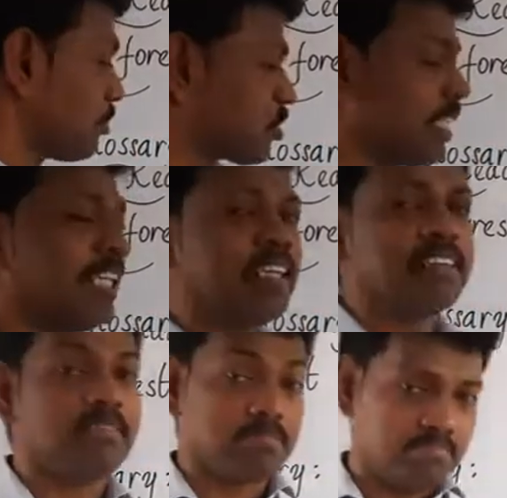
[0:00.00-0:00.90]
tree
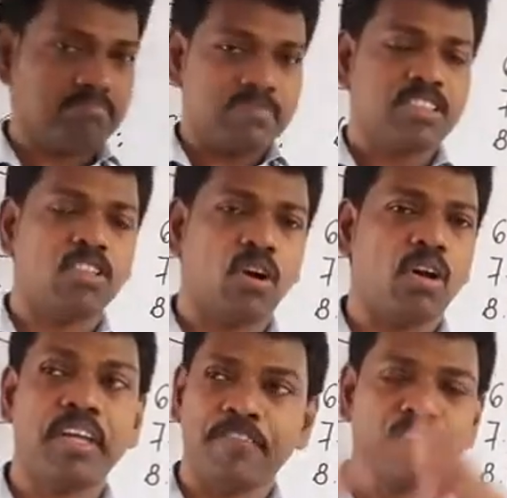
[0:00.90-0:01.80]

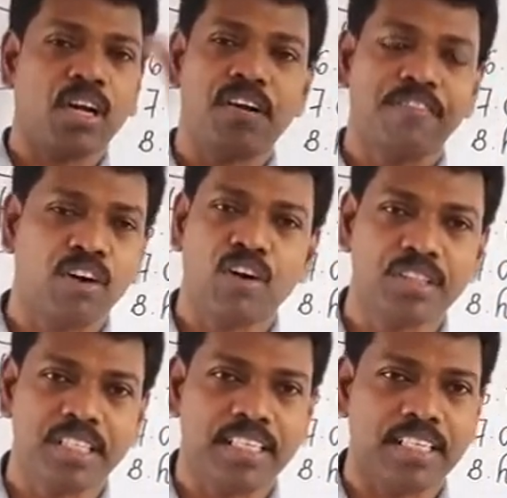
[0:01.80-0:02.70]
told in front of all
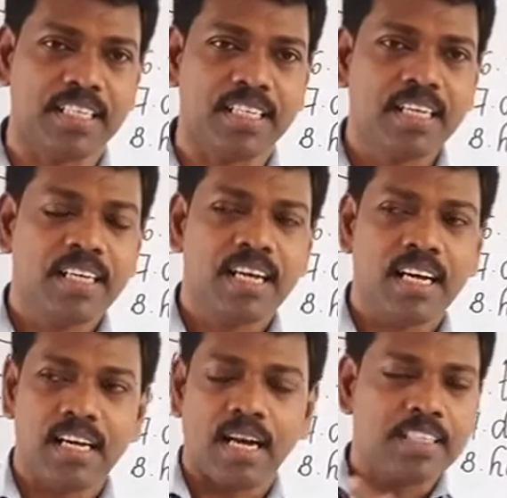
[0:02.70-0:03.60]
the
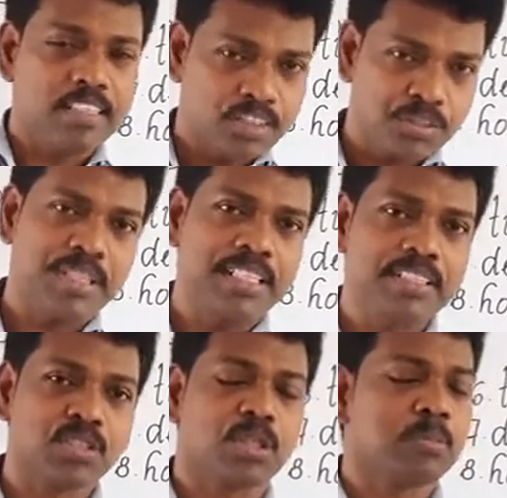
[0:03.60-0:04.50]
other
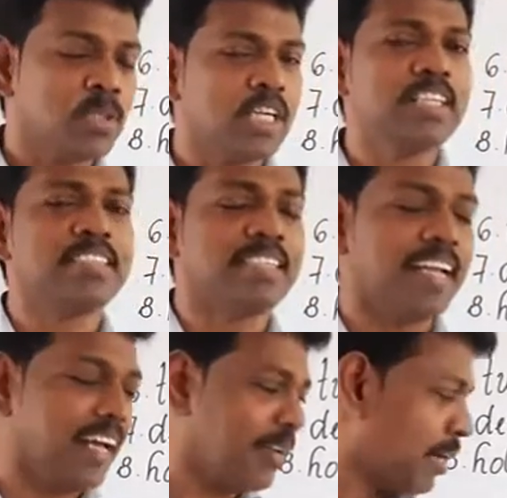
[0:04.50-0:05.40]
trees or birds and
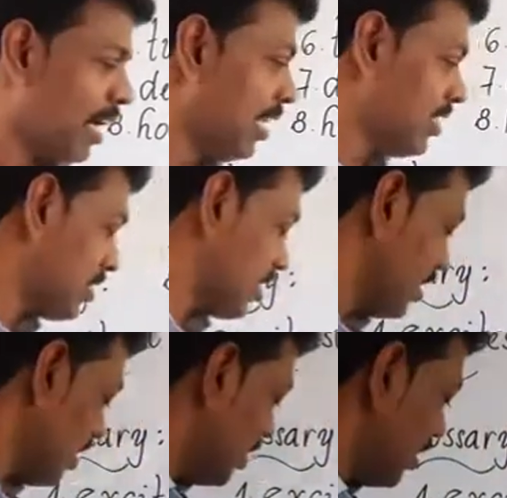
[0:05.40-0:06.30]
animals,
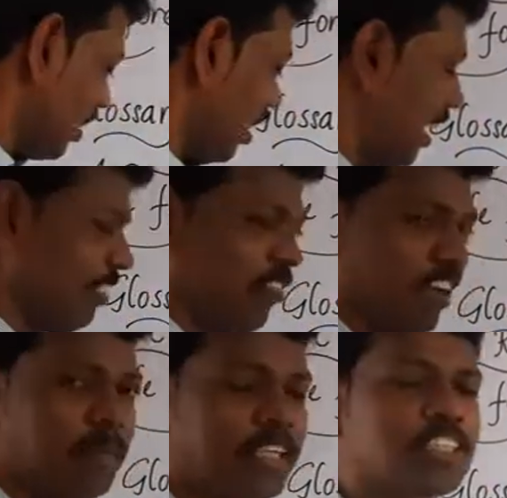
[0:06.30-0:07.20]
I
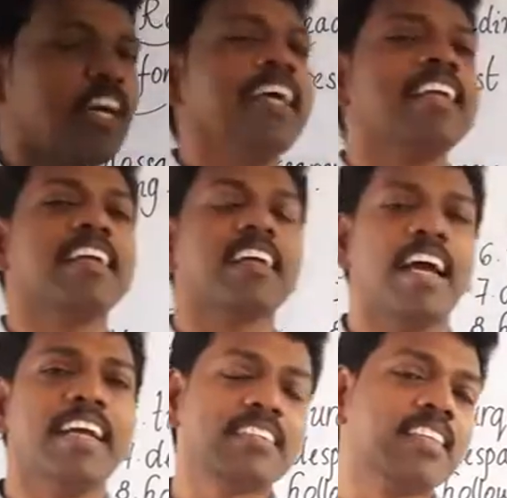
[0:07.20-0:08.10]
will be shining
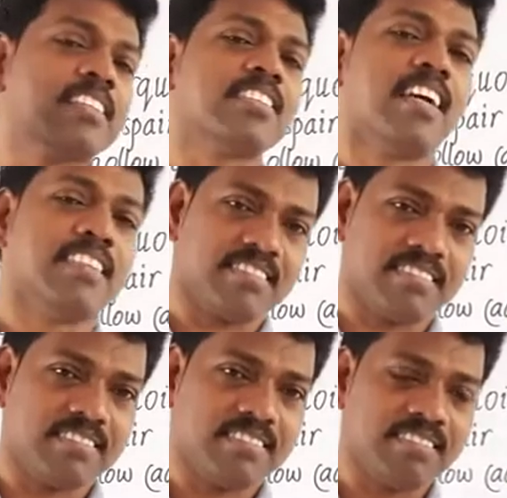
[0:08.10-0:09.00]
like the sun.
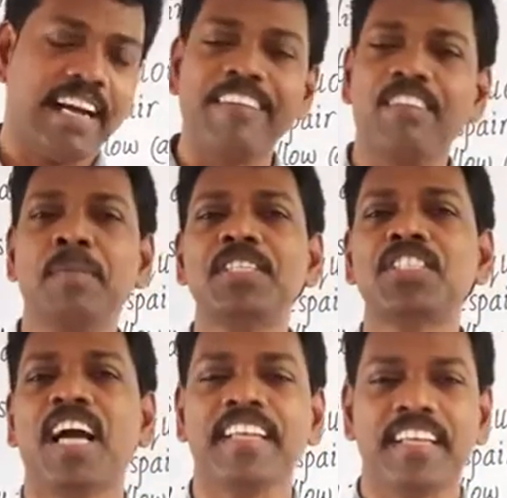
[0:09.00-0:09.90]
I will be
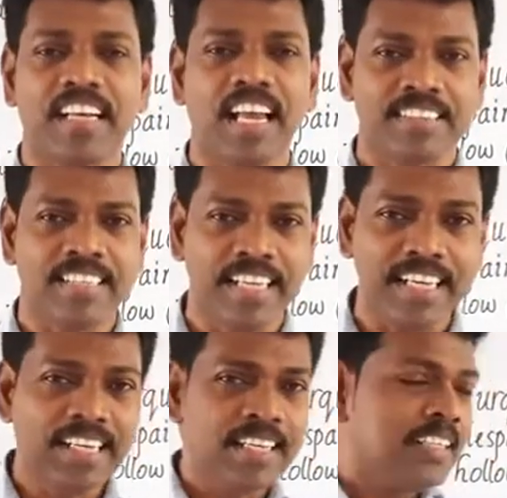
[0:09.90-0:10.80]
shining like the
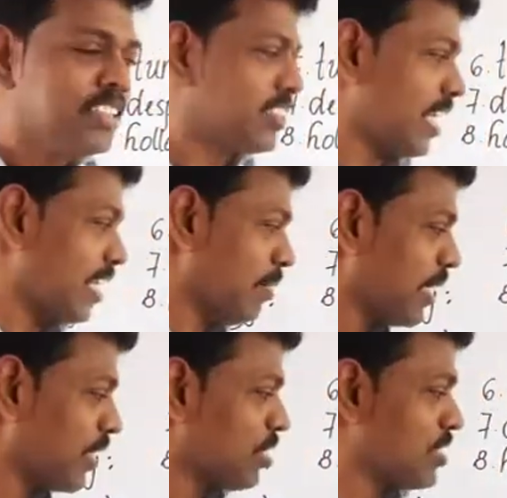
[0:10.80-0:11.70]
sun
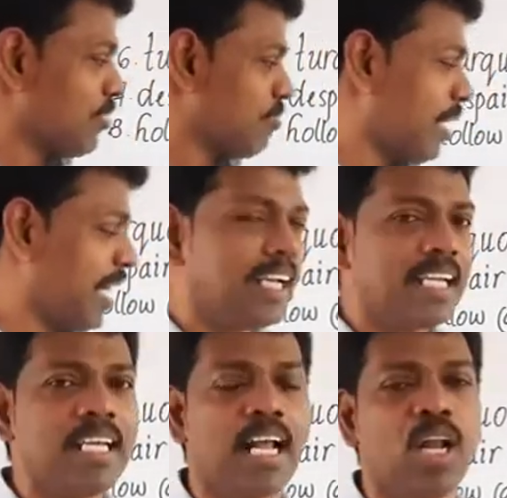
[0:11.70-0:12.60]
because of my
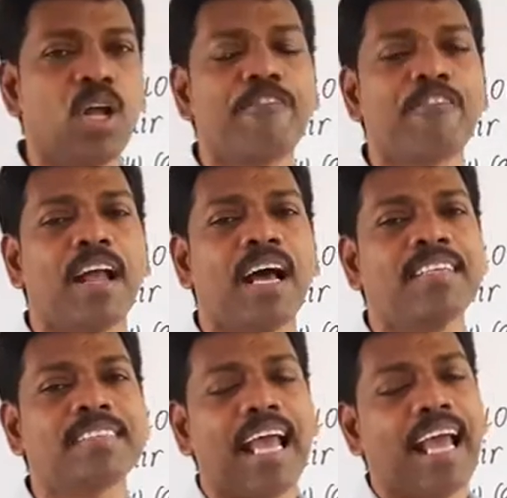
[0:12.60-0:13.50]
yellow
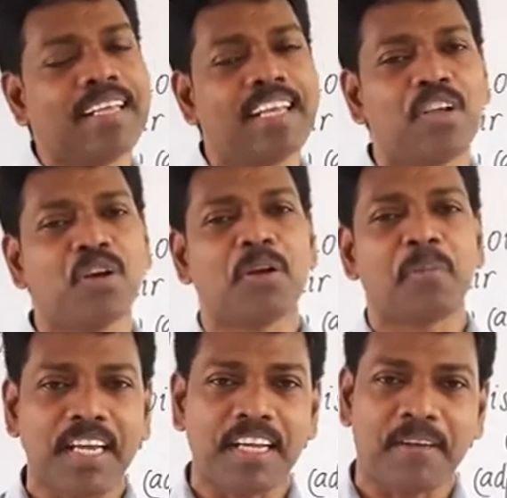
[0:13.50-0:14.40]
flowers hanging on
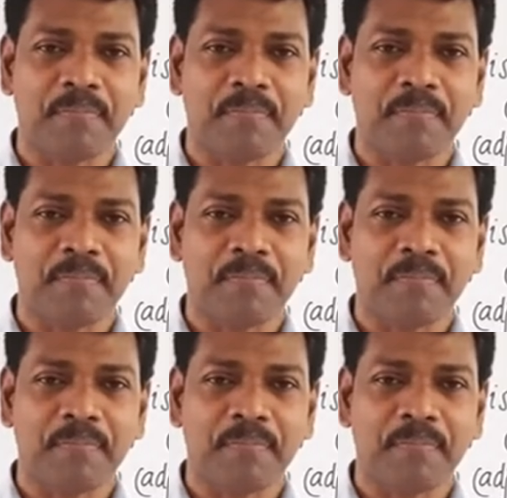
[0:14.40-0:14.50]
me.